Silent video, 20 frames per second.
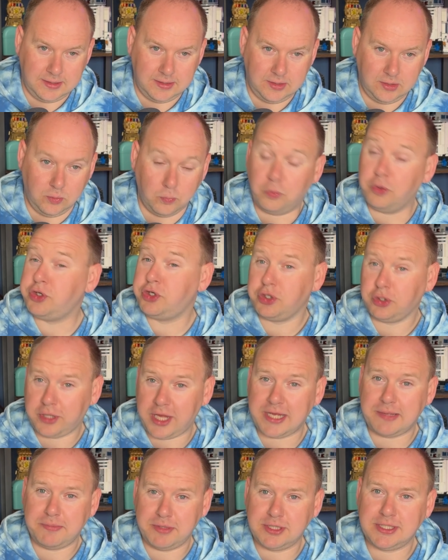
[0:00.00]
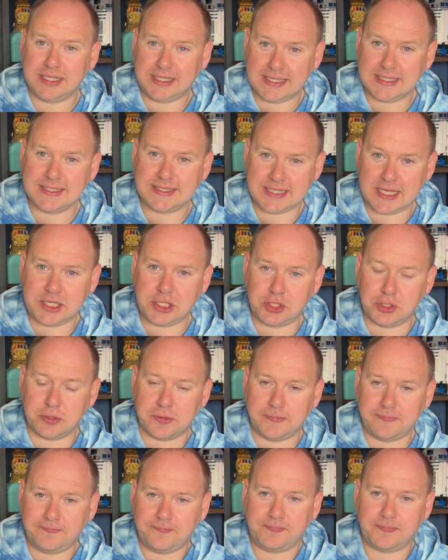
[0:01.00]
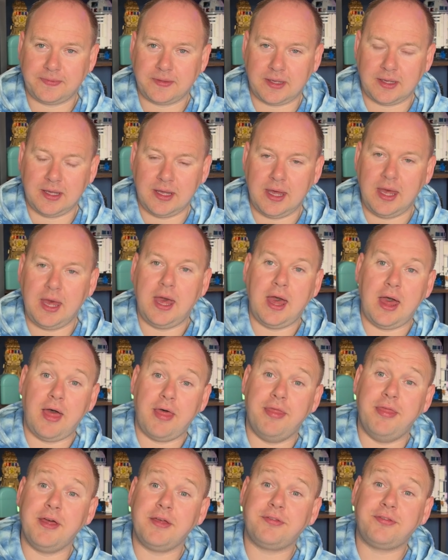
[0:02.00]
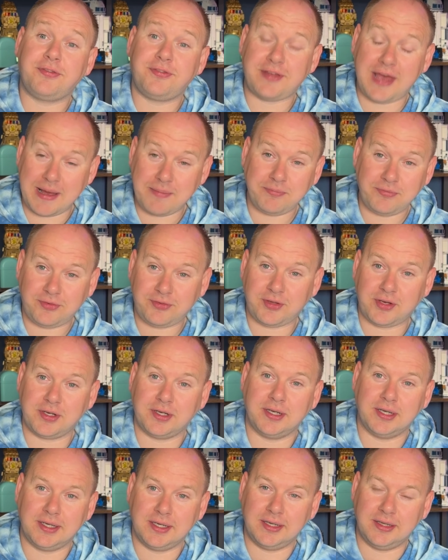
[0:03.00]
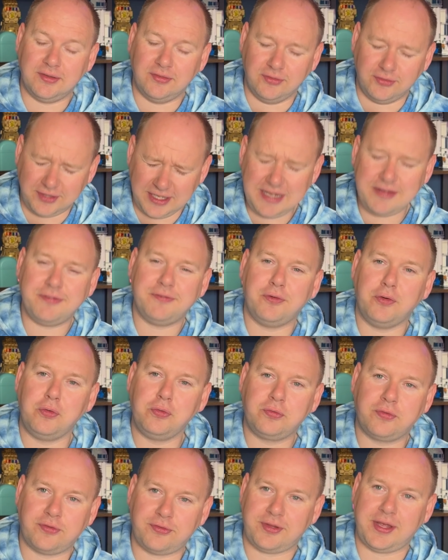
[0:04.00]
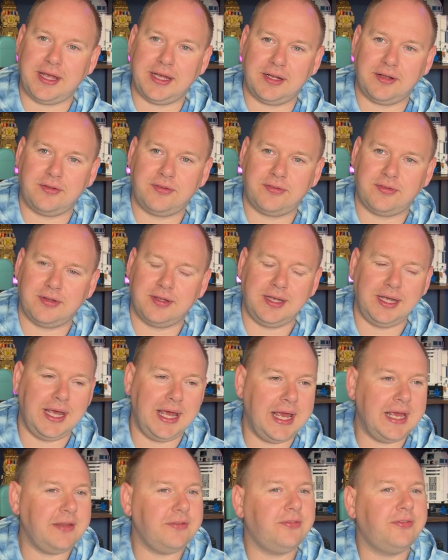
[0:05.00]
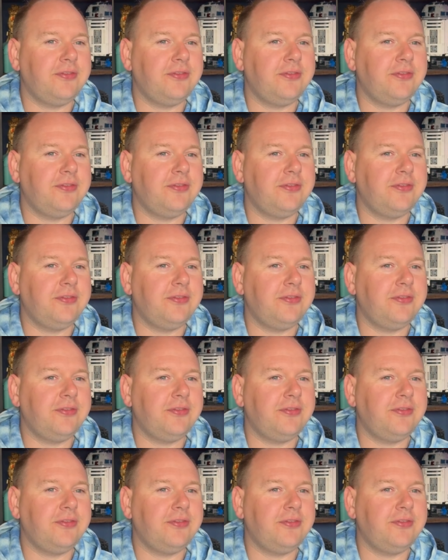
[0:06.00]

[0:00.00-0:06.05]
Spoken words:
Would you like me to continue? The Samsung Z Fold 6 is